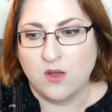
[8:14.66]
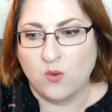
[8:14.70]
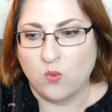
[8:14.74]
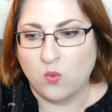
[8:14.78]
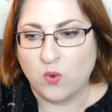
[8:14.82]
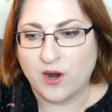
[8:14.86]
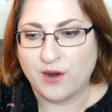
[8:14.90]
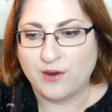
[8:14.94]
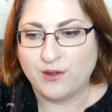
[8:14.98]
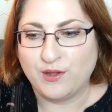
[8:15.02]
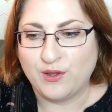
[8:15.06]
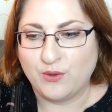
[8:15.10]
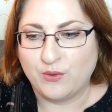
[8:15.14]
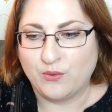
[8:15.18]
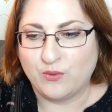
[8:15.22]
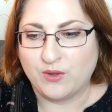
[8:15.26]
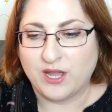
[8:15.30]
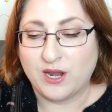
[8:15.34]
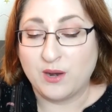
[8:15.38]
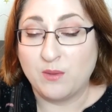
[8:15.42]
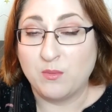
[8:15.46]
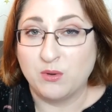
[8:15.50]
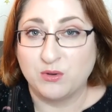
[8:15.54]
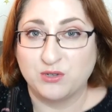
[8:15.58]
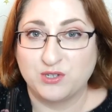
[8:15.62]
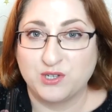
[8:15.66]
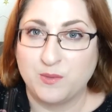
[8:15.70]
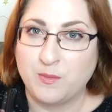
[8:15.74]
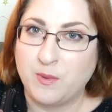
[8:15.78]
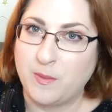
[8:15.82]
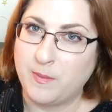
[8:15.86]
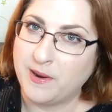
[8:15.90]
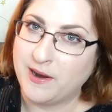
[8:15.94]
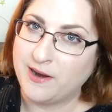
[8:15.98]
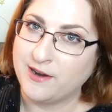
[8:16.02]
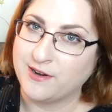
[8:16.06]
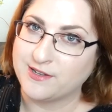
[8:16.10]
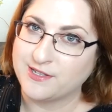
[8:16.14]
where you can emotionally
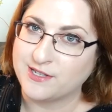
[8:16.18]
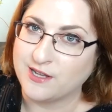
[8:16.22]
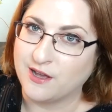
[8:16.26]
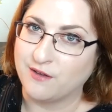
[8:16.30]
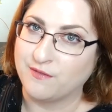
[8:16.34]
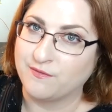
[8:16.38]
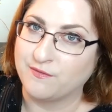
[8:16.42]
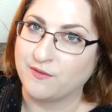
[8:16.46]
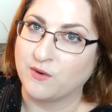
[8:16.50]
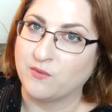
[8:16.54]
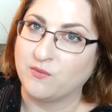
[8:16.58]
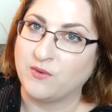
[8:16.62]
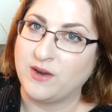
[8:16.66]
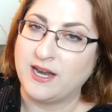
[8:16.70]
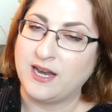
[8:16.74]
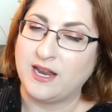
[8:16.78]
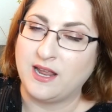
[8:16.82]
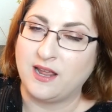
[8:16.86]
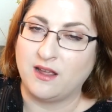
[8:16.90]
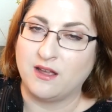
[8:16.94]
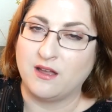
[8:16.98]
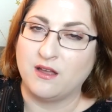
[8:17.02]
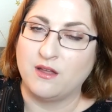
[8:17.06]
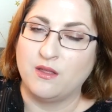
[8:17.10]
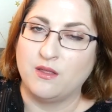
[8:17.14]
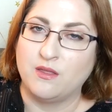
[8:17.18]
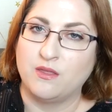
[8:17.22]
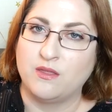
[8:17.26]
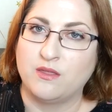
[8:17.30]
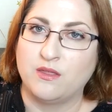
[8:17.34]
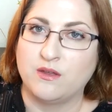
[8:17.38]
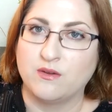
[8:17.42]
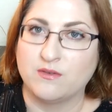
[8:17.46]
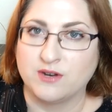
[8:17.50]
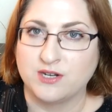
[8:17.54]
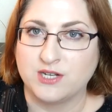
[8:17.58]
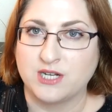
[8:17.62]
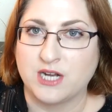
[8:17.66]
prepare yourself for reading
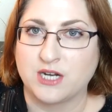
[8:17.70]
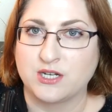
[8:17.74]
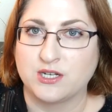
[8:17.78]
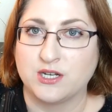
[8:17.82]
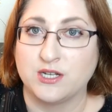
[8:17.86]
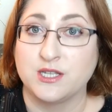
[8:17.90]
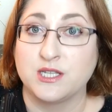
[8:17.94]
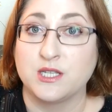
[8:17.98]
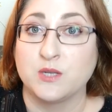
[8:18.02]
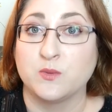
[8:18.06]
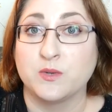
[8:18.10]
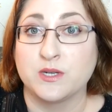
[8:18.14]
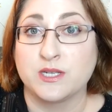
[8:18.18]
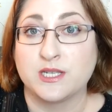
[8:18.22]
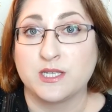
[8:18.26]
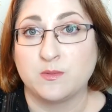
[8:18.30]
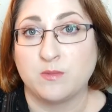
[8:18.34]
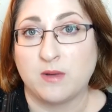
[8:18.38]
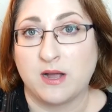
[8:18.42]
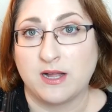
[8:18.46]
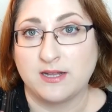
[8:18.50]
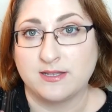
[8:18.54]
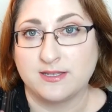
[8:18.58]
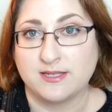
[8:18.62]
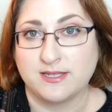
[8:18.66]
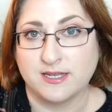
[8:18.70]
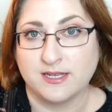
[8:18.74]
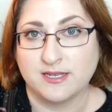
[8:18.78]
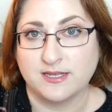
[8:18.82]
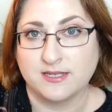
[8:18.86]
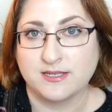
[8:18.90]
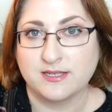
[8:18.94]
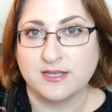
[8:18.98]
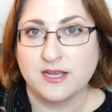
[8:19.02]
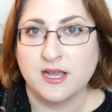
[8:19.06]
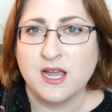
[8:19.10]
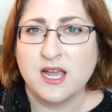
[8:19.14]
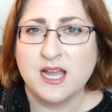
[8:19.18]
the rejections, the
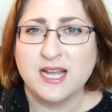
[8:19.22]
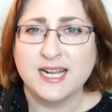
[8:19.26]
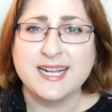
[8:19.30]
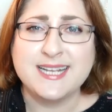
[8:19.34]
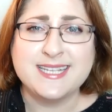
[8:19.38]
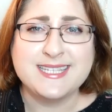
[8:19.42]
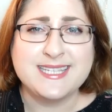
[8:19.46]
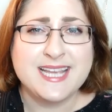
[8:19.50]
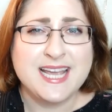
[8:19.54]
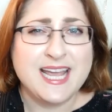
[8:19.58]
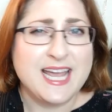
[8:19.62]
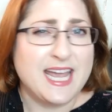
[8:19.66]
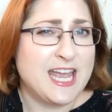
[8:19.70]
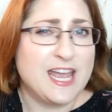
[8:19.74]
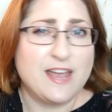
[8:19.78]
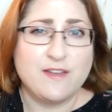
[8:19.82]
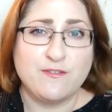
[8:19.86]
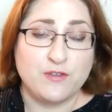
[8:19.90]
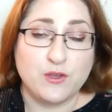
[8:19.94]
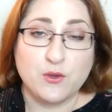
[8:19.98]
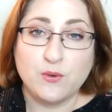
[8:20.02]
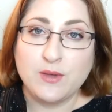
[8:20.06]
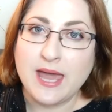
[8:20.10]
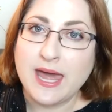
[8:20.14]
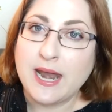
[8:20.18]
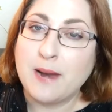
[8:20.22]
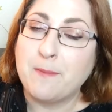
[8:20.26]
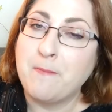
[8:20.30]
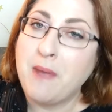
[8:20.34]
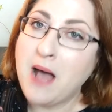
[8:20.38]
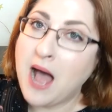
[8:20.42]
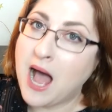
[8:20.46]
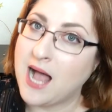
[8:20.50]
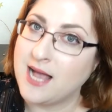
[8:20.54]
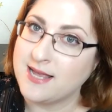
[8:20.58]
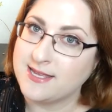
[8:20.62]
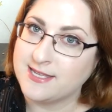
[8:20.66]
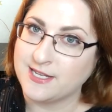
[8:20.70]
responses. Because if you get a
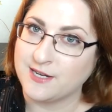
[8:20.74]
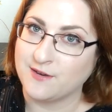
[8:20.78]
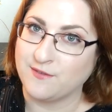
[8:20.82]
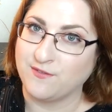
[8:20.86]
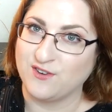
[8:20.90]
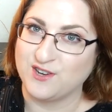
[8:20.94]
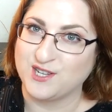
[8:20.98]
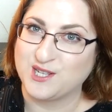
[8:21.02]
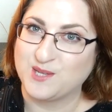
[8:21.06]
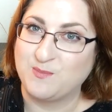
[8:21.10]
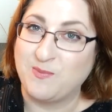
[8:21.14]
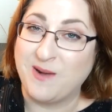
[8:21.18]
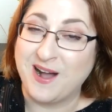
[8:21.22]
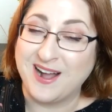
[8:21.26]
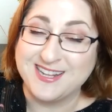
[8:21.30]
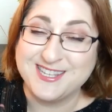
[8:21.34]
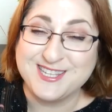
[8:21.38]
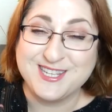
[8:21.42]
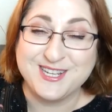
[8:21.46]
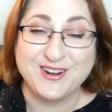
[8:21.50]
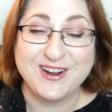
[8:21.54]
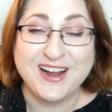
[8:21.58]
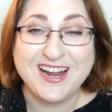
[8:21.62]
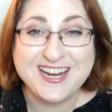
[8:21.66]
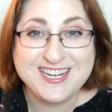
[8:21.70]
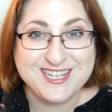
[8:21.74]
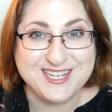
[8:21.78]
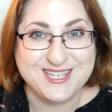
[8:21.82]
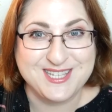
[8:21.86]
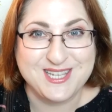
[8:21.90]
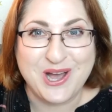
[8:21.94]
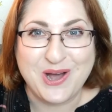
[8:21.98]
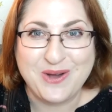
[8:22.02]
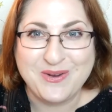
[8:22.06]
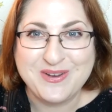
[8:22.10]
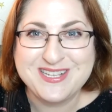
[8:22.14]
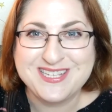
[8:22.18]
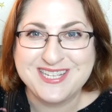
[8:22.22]
positive response, your agent's
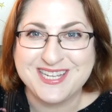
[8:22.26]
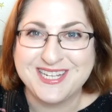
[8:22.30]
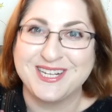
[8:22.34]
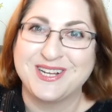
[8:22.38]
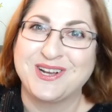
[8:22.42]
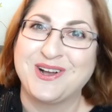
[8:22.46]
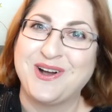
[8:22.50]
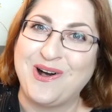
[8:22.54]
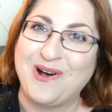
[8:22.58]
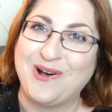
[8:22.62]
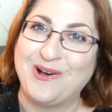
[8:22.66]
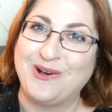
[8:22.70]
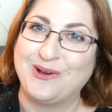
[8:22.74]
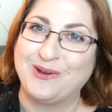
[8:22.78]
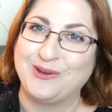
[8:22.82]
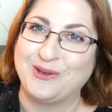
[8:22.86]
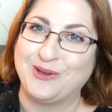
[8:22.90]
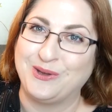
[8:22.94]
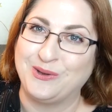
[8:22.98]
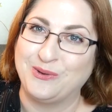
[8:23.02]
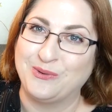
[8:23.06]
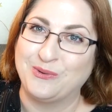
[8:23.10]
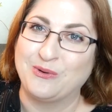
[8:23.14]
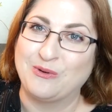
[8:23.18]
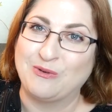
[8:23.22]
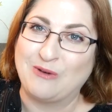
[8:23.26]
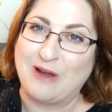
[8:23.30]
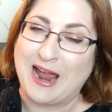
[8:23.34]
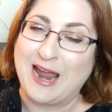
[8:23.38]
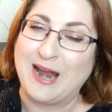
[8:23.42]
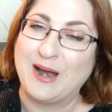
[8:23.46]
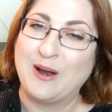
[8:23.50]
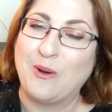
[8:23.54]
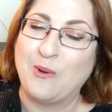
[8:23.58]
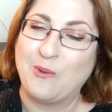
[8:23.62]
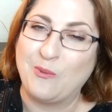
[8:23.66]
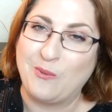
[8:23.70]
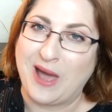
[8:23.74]
always going to call you
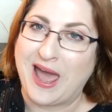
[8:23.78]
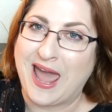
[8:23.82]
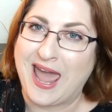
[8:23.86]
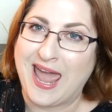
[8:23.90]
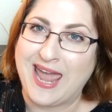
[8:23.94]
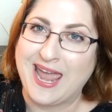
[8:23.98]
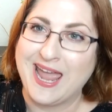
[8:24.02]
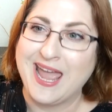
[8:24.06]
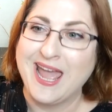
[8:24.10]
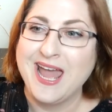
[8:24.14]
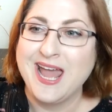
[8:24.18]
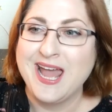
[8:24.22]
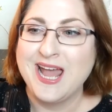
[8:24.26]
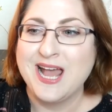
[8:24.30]
right away.